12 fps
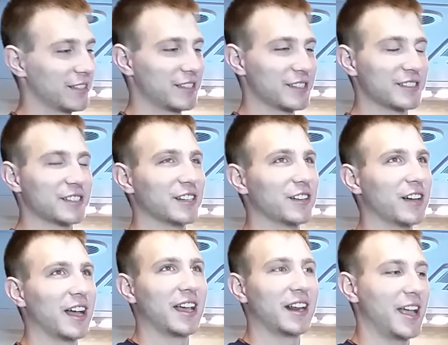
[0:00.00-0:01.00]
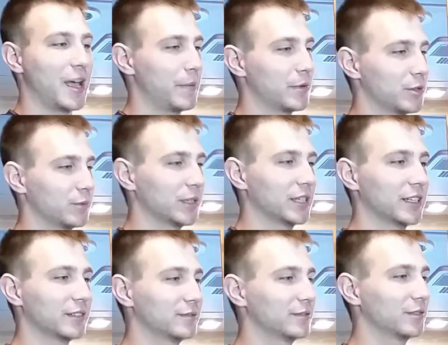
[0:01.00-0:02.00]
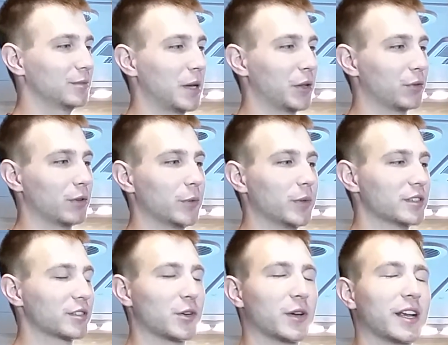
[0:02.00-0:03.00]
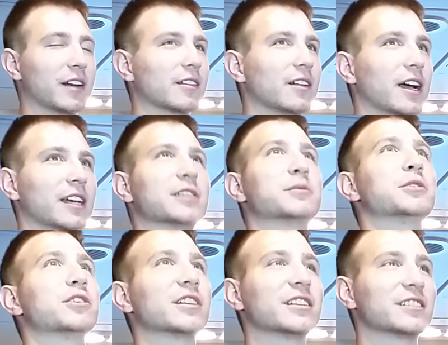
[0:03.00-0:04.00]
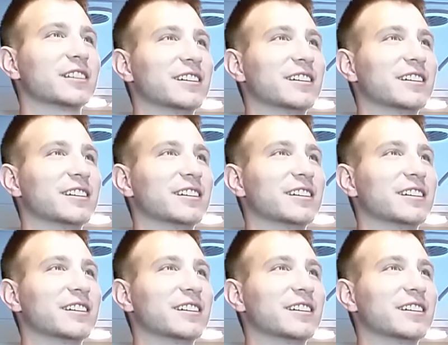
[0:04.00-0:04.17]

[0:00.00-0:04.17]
Because, you know, I had it happen to me about 3 weeks ago at 8 o'clock in the morning. So